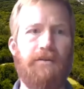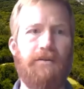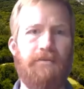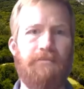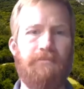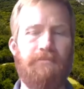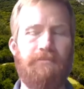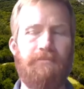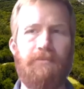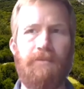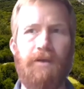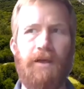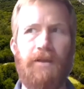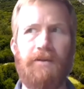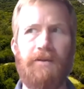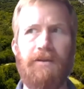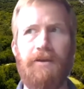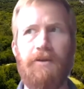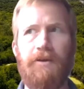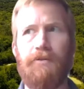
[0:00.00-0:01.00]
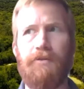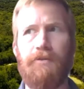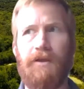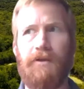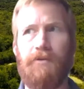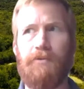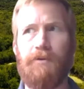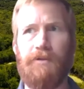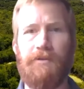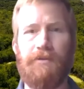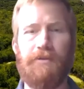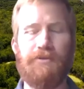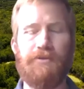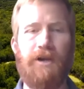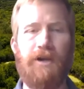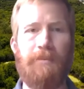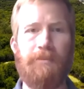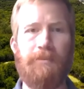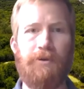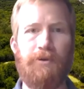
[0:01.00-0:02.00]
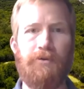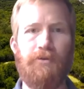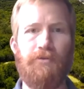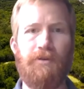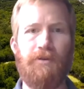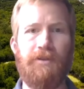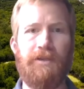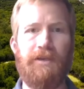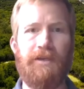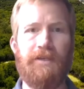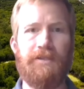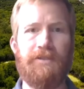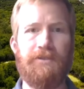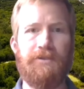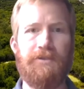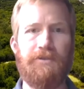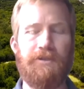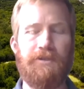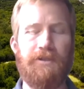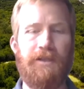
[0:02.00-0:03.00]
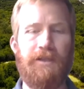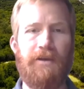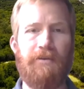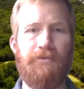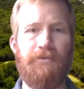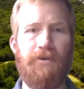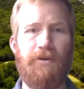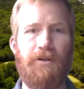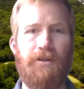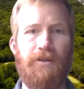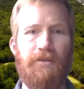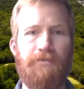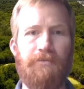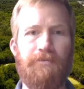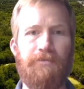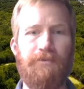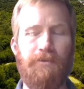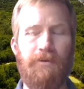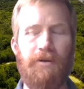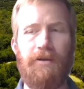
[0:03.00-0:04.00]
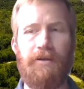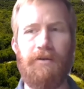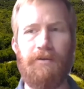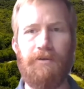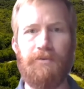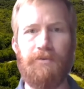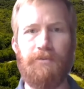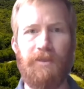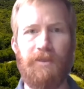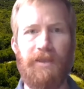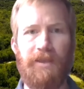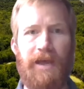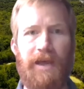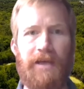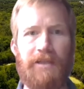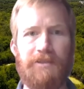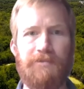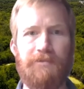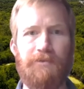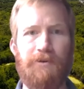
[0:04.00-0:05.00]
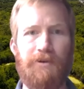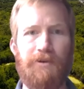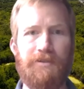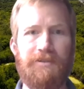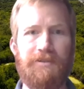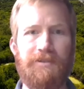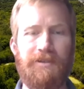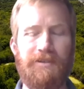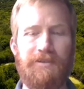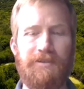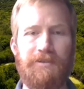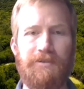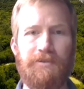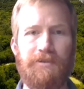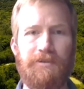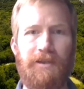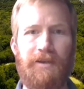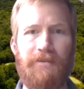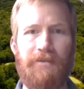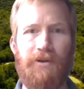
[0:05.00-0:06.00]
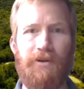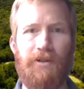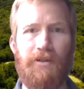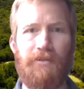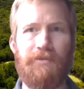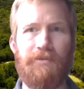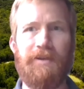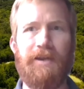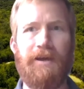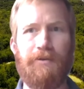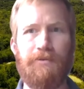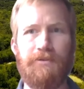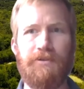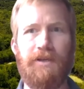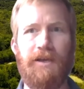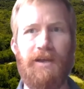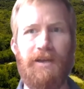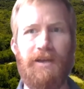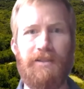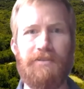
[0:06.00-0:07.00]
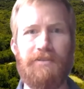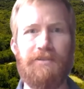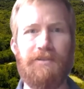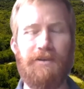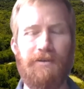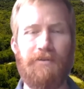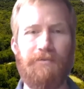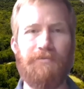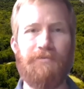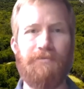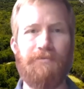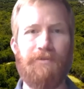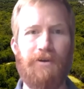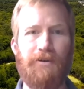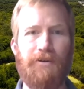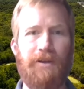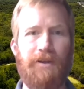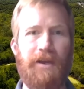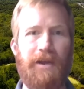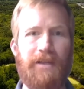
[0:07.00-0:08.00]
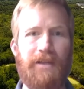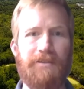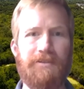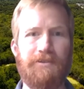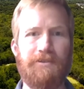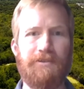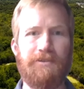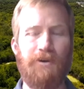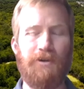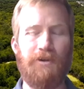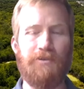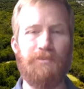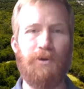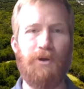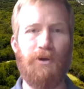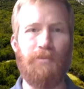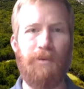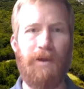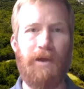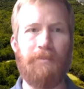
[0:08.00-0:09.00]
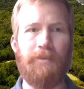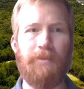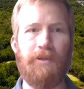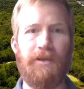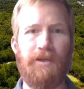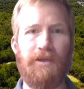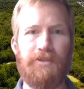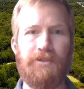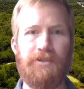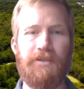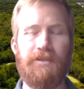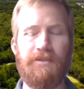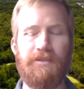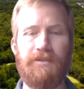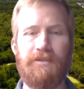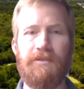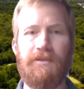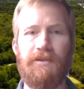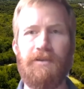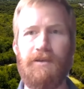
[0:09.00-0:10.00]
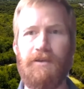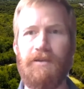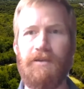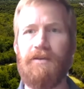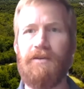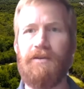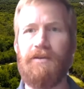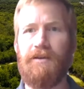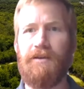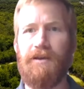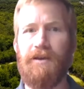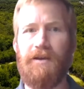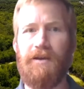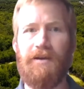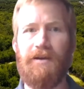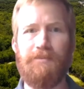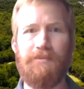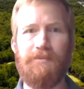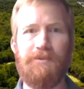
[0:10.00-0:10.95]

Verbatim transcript: And I, I know, like with trap neuter release, you still have all of, uh, with cats, for instance, you still have all of the downsides of feral cats as far as bird populations. Um,